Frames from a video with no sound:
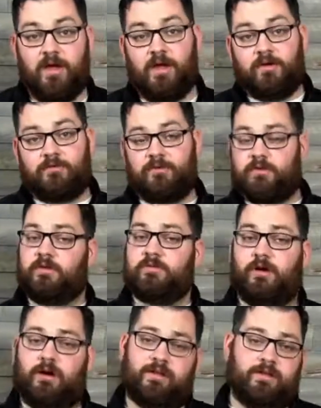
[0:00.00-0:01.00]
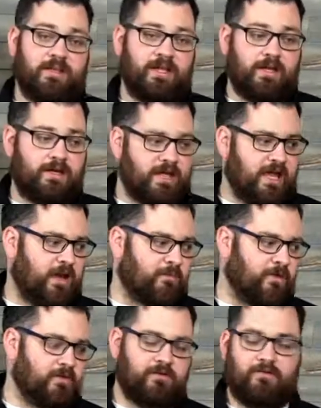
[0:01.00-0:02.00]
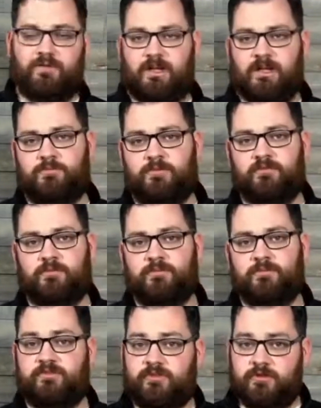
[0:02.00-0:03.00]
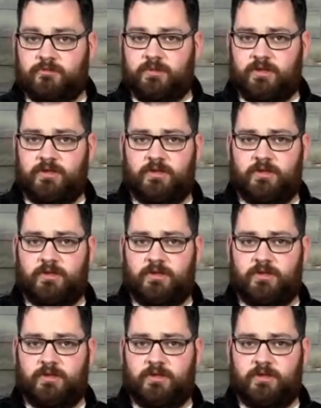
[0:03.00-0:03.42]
So those are the cameras available from Zoom.